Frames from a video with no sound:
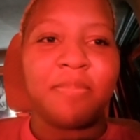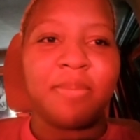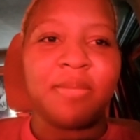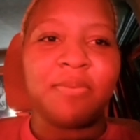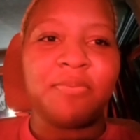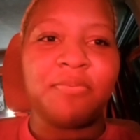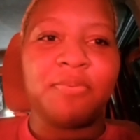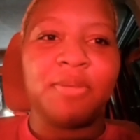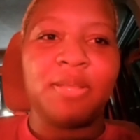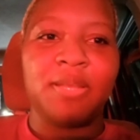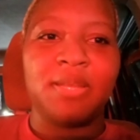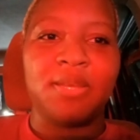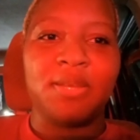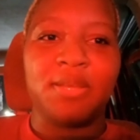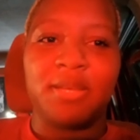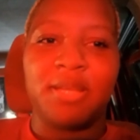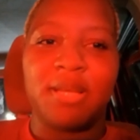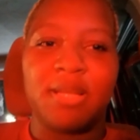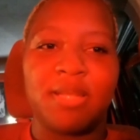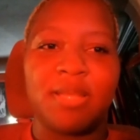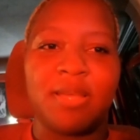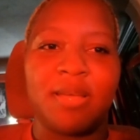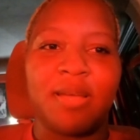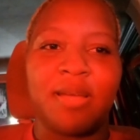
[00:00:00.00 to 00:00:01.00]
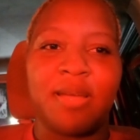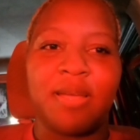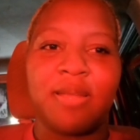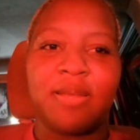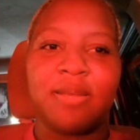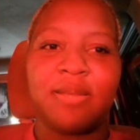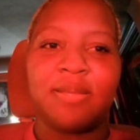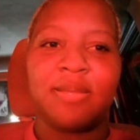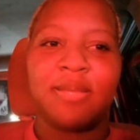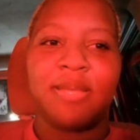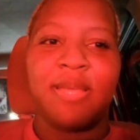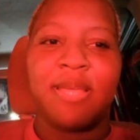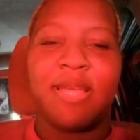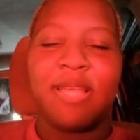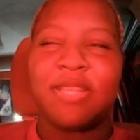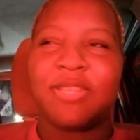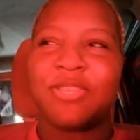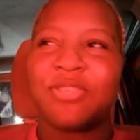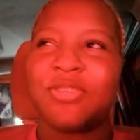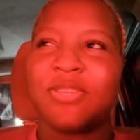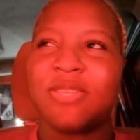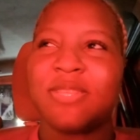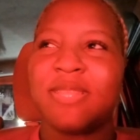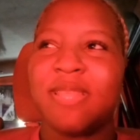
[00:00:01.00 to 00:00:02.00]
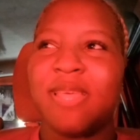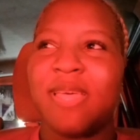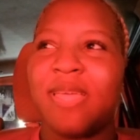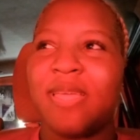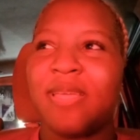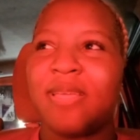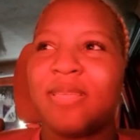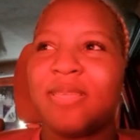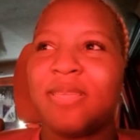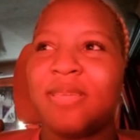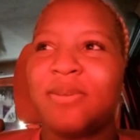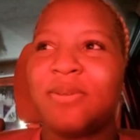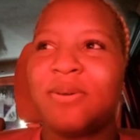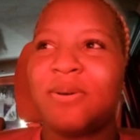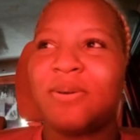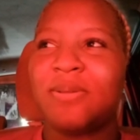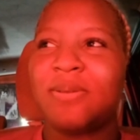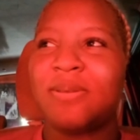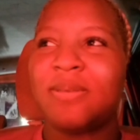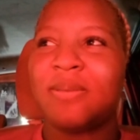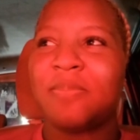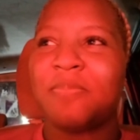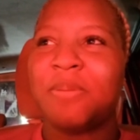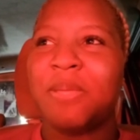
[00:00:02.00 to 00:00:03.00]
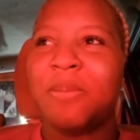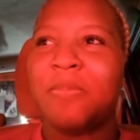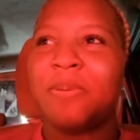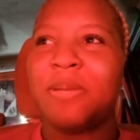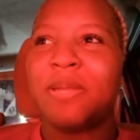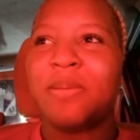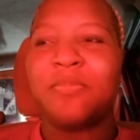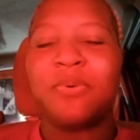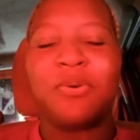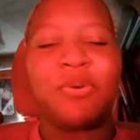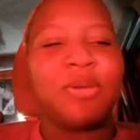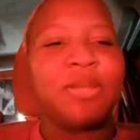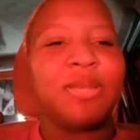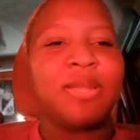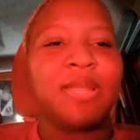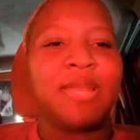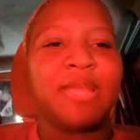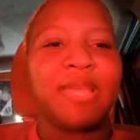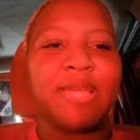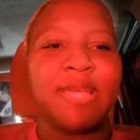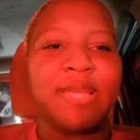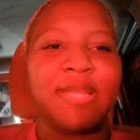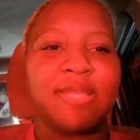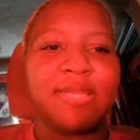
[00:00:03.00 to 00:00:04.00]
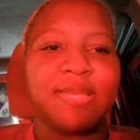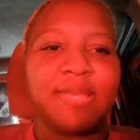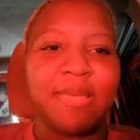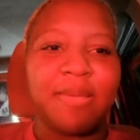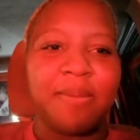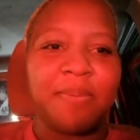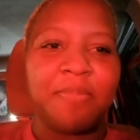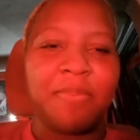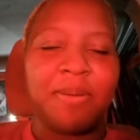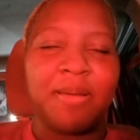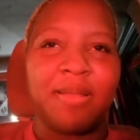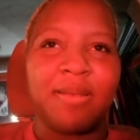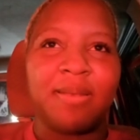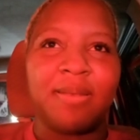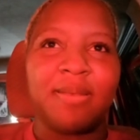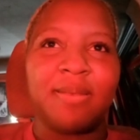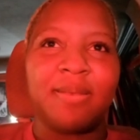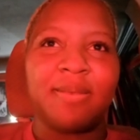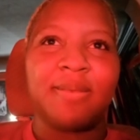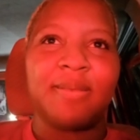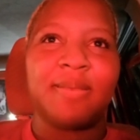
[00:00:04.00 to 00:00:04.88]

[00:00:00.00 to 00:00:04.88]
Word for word: It really not that hard it's just like you know the people them are going at the ATM and